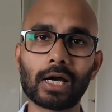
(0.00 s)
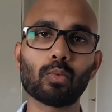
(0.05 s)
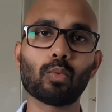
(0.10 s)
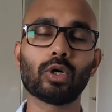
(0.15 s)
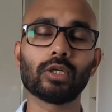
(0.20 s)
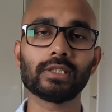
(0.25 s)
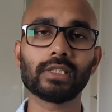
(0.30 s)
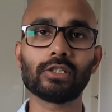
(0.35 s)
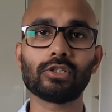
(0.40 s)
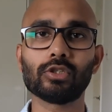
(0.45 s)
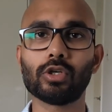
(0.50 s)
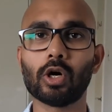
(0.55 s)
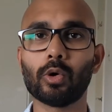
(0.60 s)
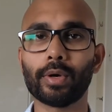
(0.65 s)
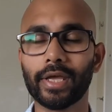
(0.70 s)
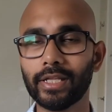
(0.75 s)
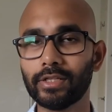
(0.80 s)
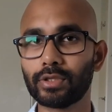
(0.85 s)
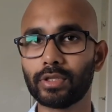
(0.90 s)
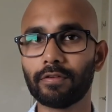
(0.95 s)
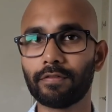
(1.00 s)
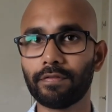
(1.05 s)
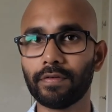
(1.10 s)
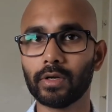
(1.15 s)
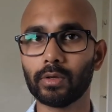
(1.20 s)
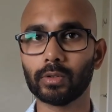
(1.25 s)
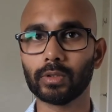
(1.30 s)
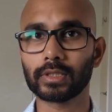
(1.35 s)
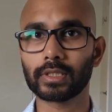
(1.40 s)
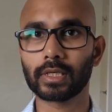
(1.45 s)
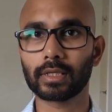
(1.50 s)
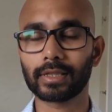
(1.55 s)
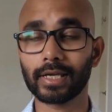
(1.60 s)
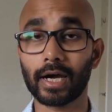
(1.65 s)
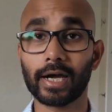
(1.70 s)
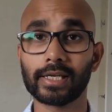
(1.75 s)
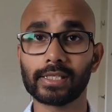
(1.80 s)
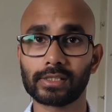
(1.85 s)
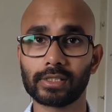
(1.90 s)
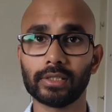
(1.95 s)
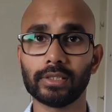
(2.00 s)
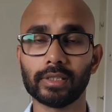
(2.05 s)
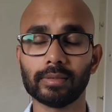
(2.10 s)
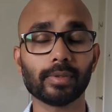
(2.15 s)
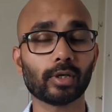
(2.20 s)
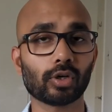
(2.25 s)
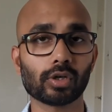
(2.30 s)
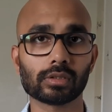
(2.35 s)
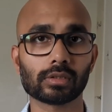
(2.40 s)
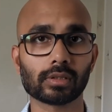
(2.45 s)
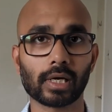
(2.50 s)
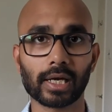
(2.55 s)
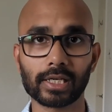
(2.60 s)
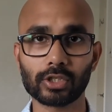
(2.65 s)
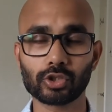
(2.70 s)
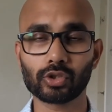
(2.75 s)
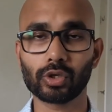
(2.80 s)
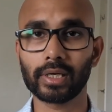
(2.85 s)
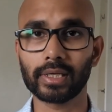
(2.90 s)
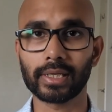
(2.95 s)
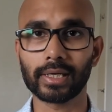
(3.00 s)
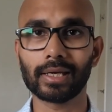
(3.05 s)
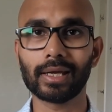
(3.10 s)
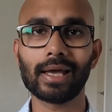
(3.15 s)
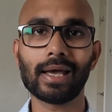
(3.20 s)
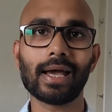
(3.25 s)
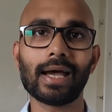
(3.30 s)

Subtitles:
I wanted to go into the field that I studied because I enjoyed it.